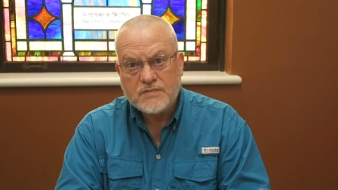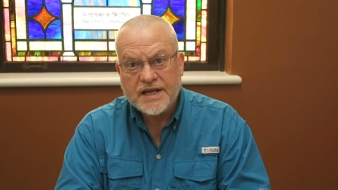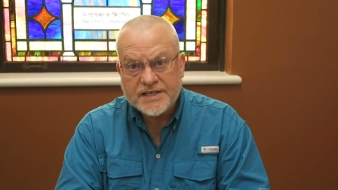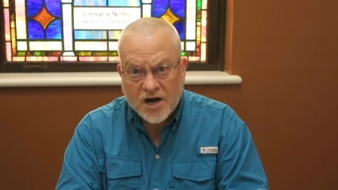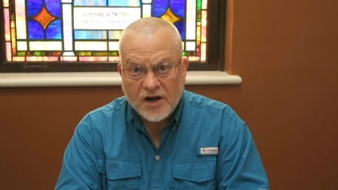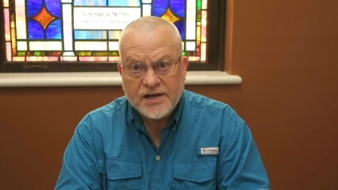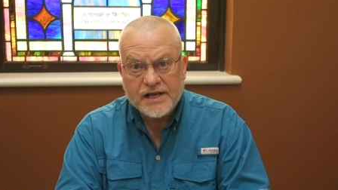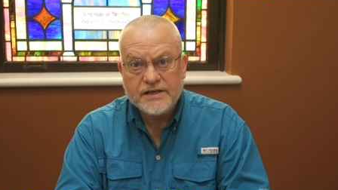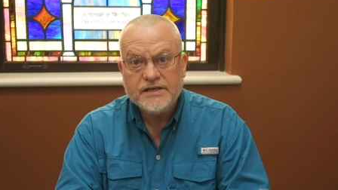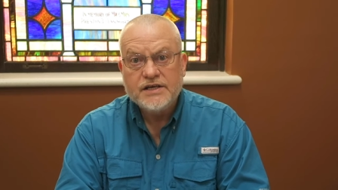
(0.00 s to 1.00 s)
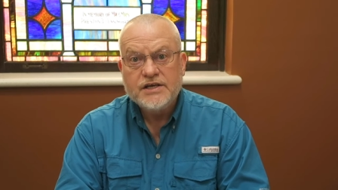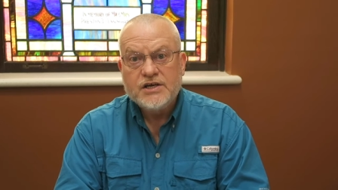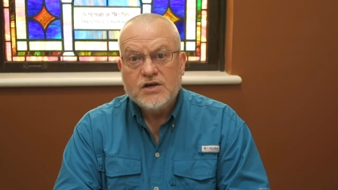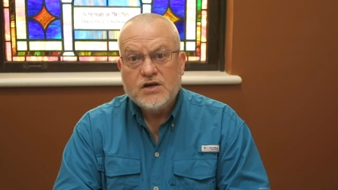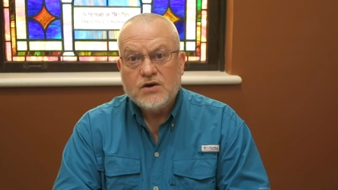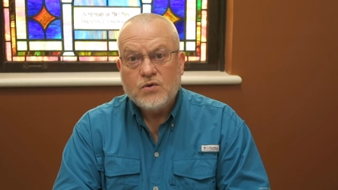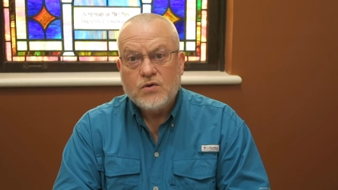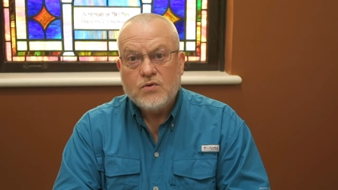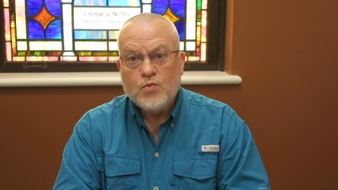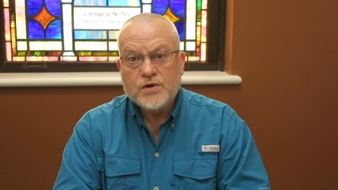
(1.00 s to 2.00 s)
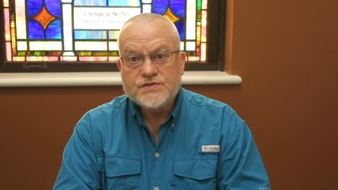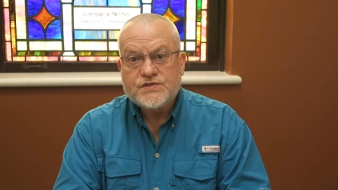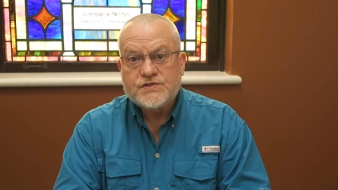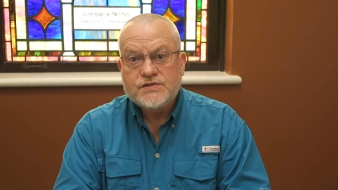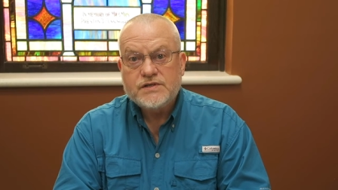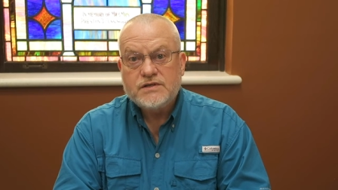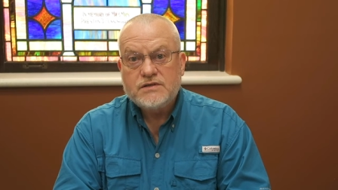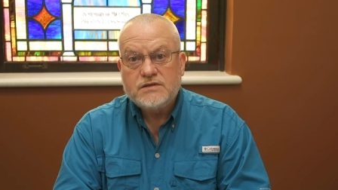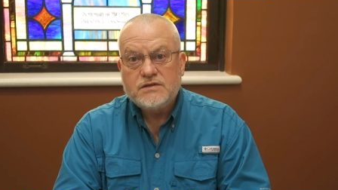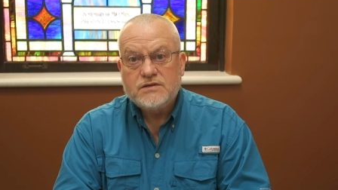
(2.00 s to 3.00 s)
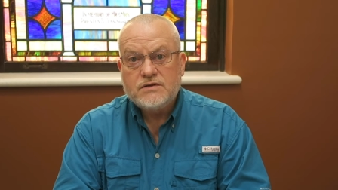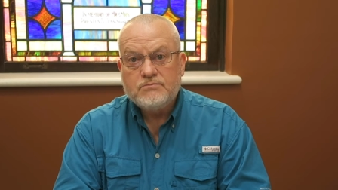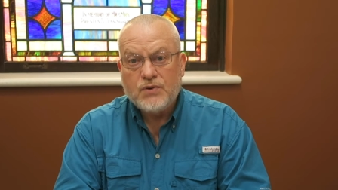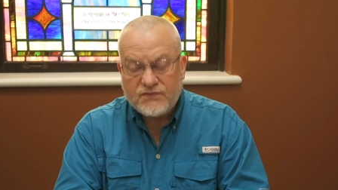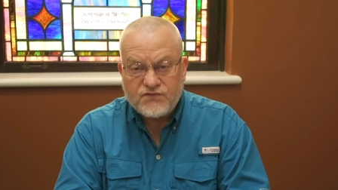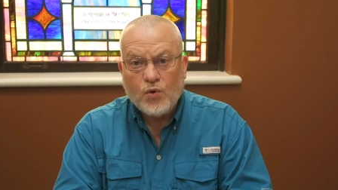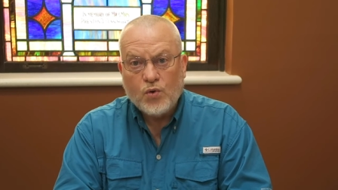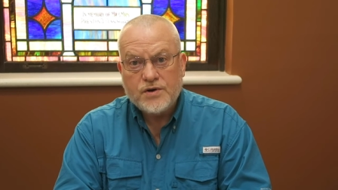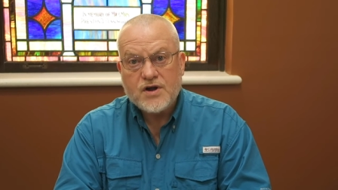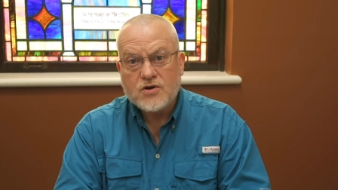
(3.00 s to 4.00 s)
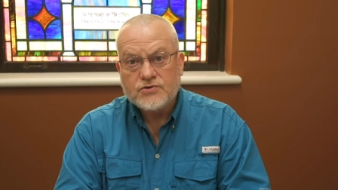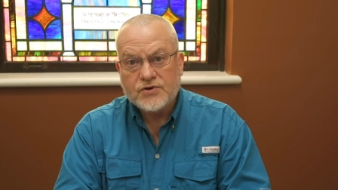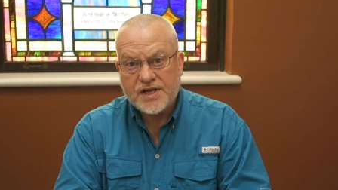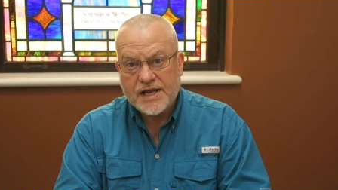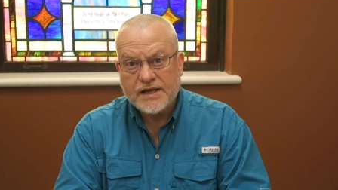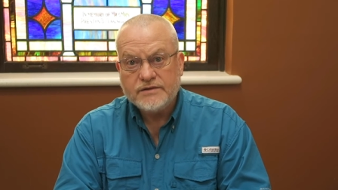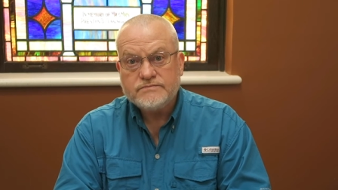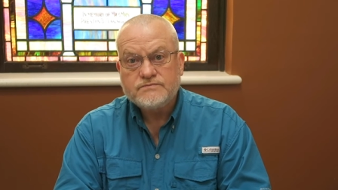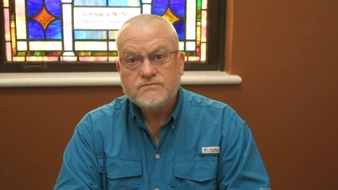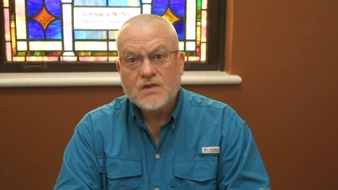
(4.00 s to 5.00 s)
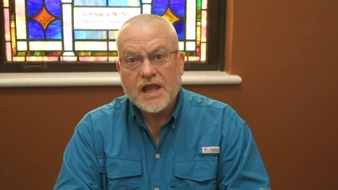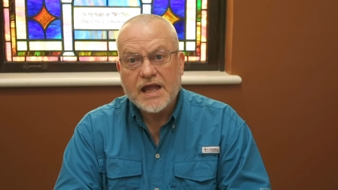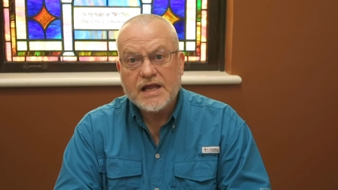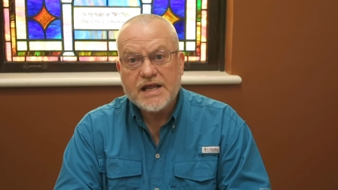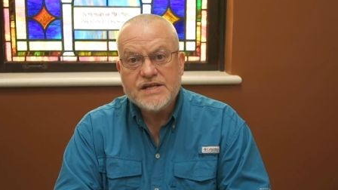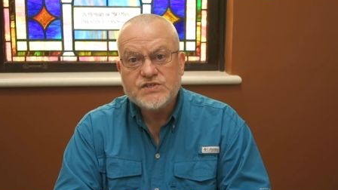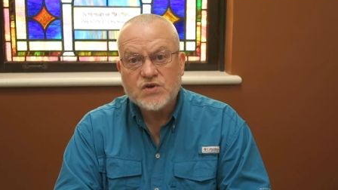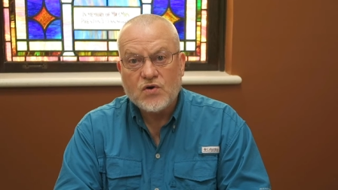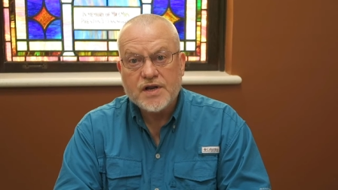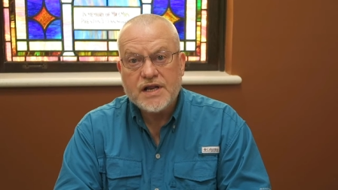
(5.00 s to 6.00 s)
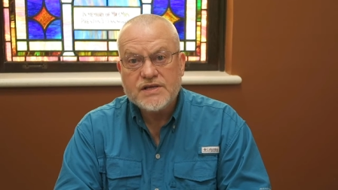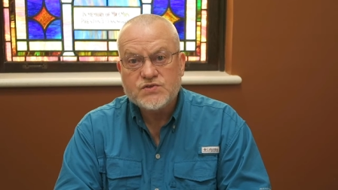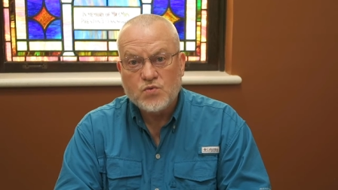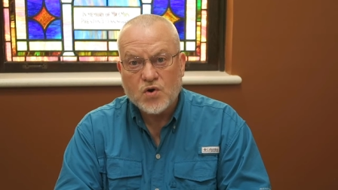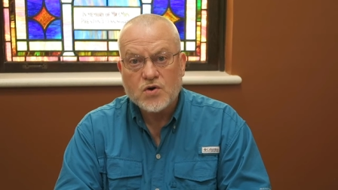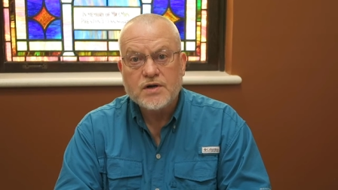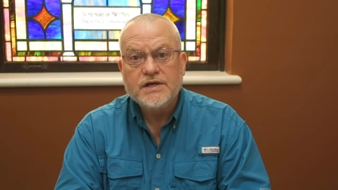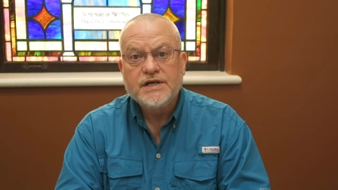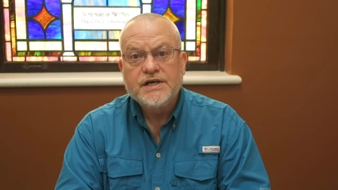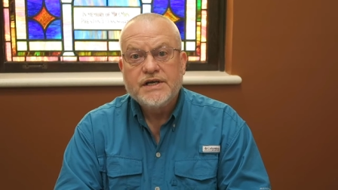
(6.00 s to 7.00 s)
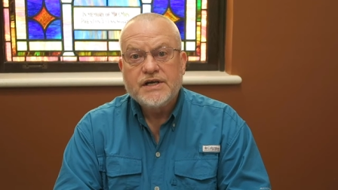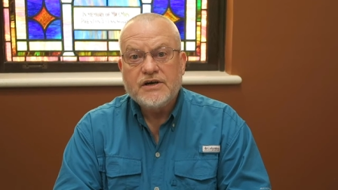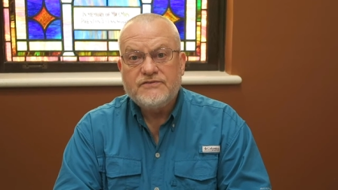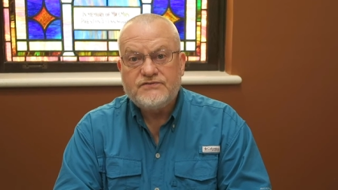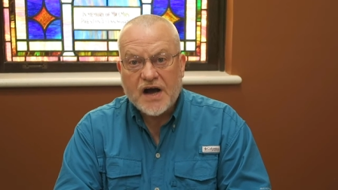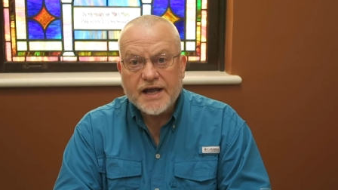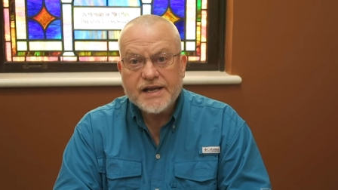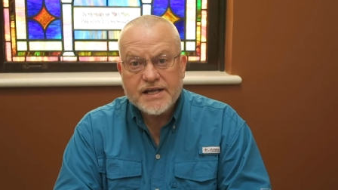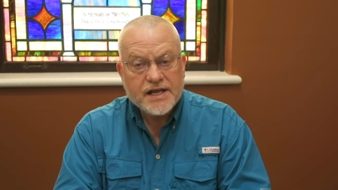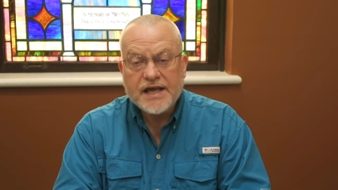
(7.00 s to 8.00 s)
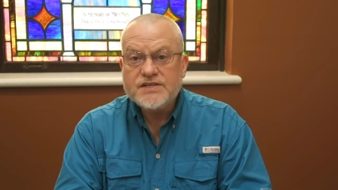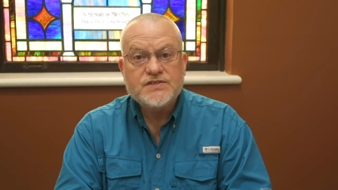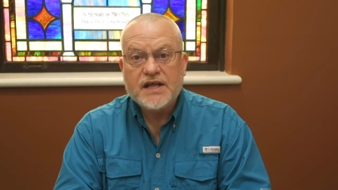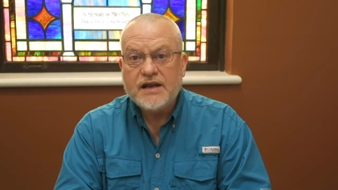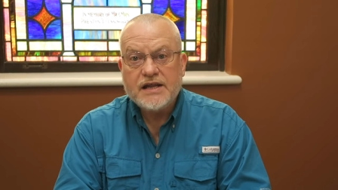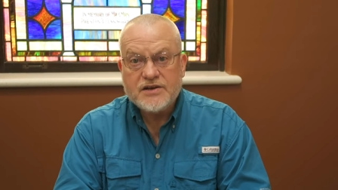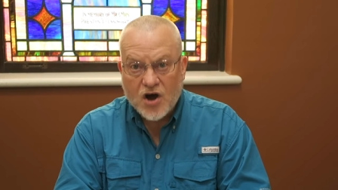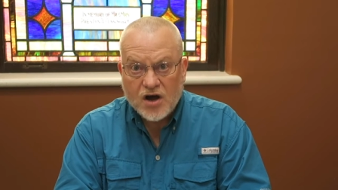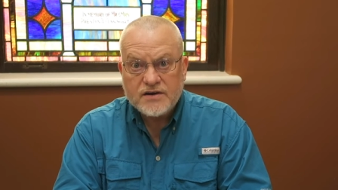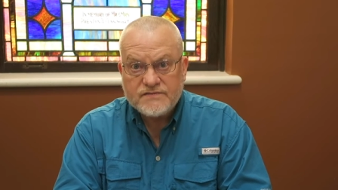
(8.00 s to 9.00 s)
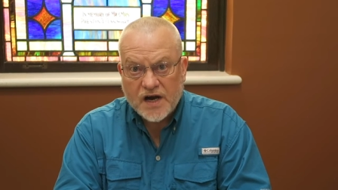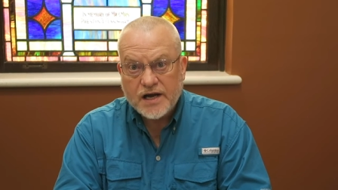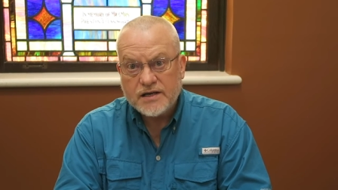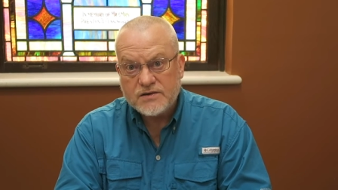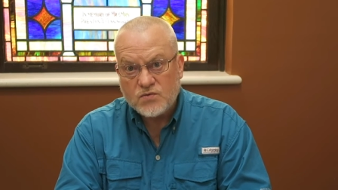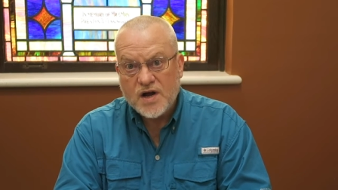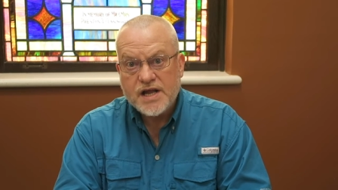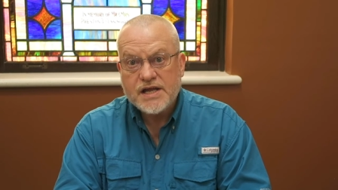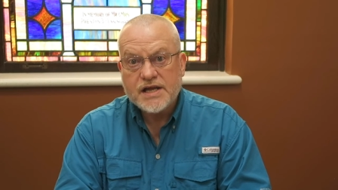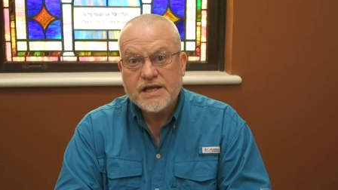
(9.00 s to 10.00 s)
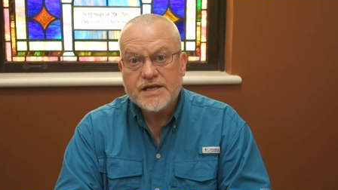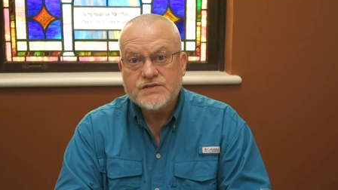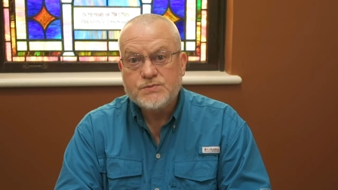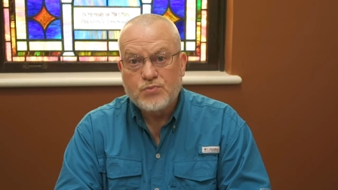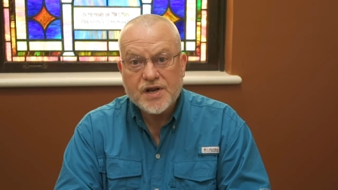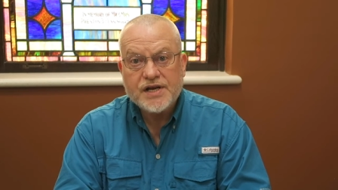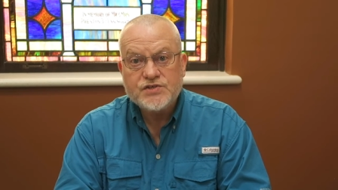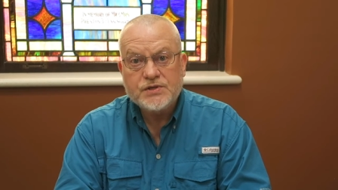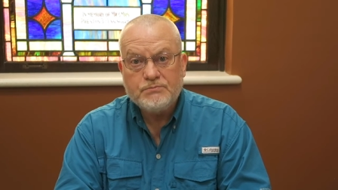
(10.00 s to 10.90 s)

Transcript: And Gandhi was before Dr. King, and he started his work of fighting against, in a nonviolent way, against British